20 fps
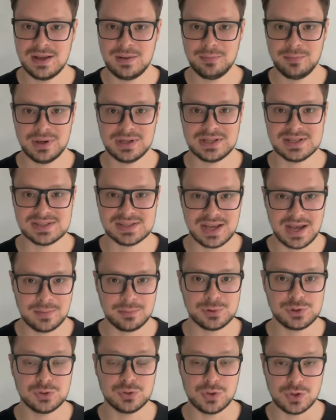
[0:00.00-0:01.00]
But it's
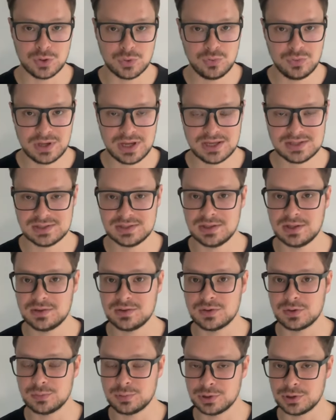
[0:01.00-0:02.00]
up to you as an
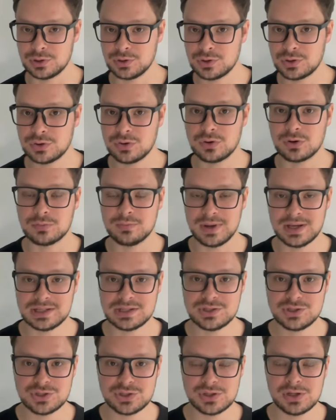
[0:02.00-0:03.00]
entrepreneur or
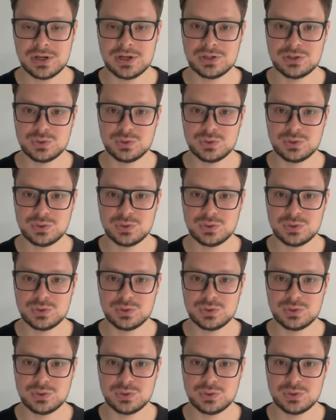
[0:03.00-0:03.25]
manager